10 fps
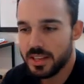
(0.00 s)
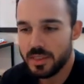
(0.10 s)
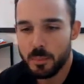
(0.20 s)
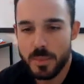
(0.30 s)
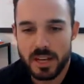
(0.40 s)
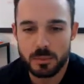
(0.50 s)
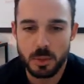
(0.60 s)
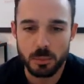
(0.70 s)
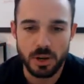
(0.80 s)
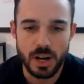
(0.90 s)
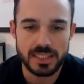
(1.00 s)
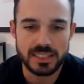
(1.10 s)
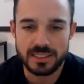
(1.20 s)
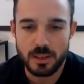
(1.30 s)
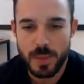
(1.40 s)
The minimum
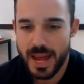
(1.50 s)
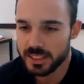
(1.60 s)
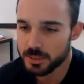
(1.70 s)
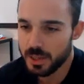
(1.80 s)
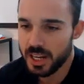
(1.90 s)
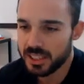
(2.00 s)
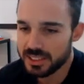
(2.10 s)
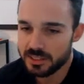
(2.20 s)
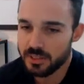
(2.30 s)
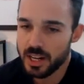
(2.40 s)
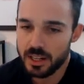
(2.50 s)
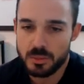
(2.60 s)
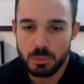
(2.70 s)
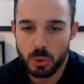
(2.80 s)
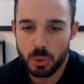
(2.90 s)
price and the max price is very
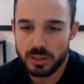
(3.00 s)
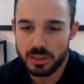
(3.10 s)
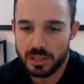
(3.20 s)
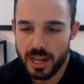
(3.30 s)
important.